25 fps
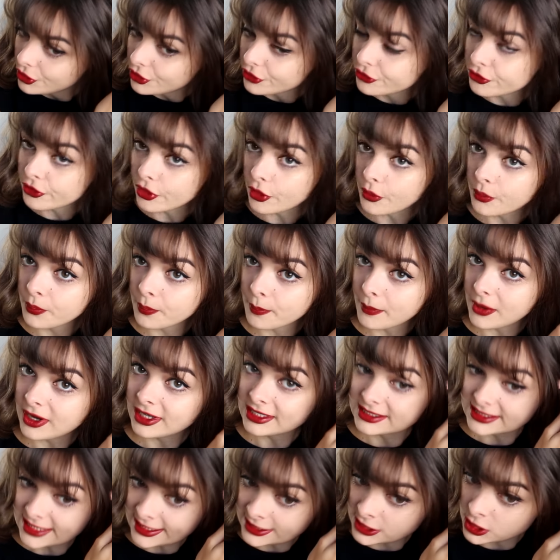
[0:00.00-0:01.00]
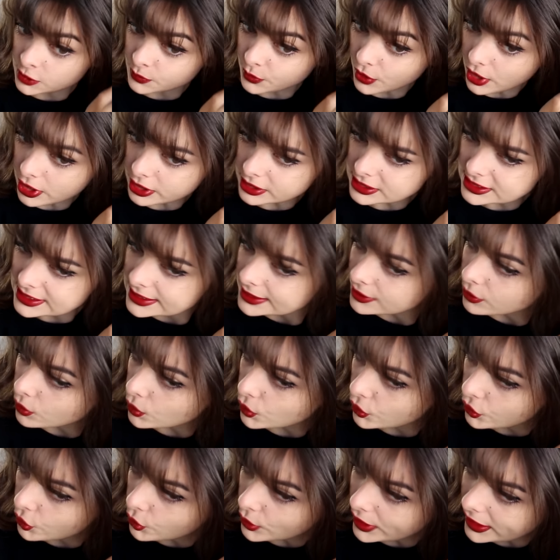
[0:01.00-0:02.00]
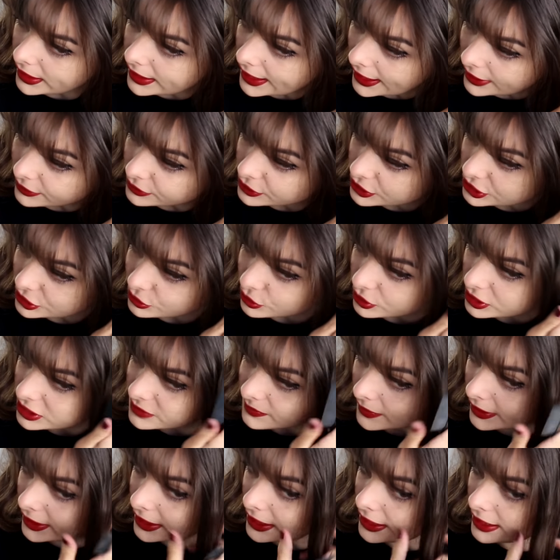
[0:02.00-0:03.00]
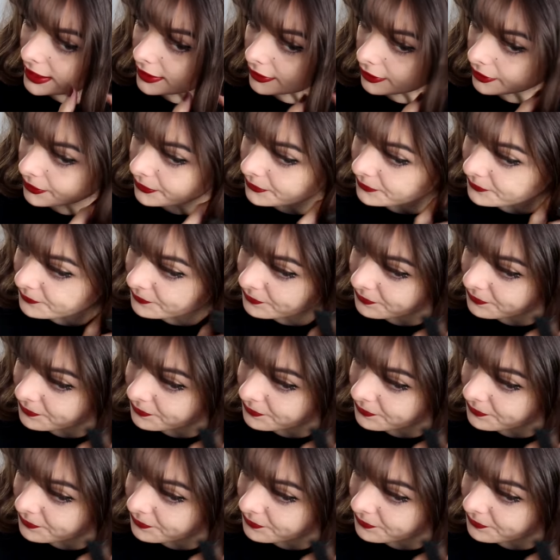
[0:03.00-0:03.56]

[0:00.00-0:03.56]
from my center parting all the way down towards my ear.